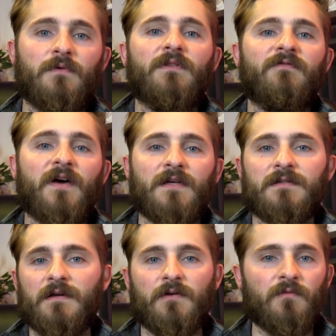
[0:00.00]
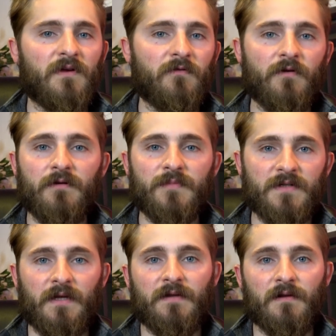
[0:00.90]
with effects like reverbs
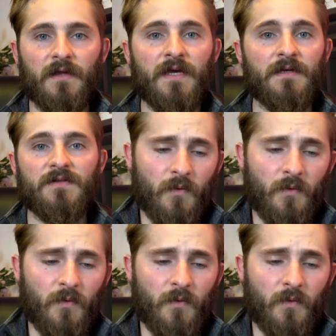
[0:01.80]
and delays,